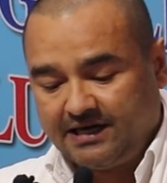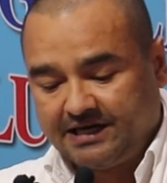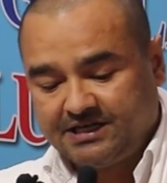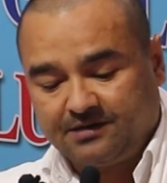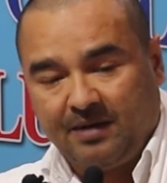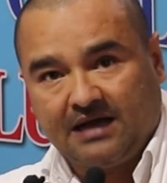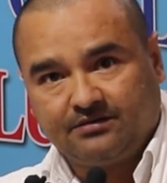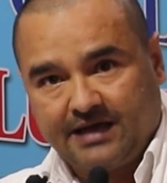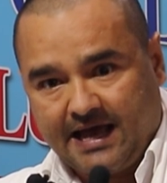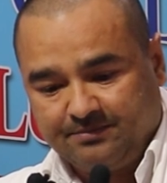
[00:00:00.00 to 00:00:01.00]
collected
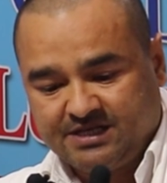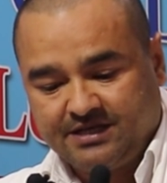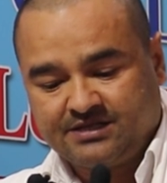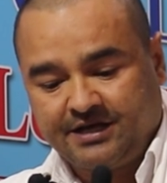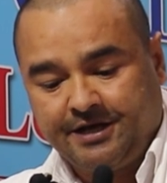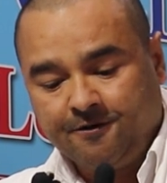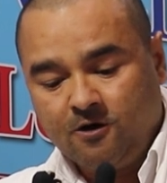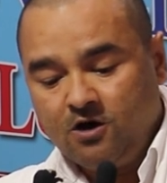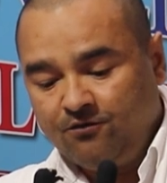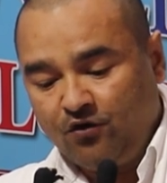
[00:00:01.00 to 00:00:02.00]
by the
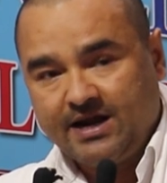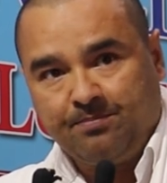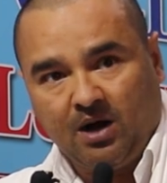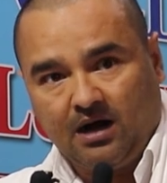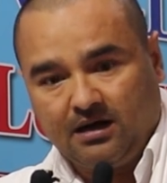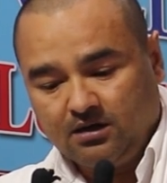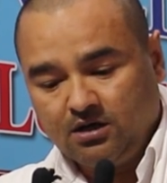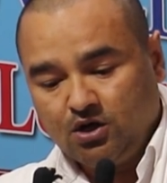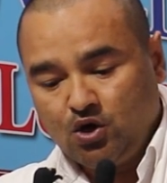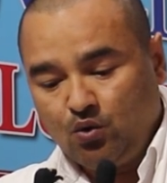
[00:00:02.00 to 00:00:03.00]
MCC for
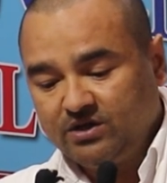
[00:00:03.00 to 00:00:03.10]
Nepal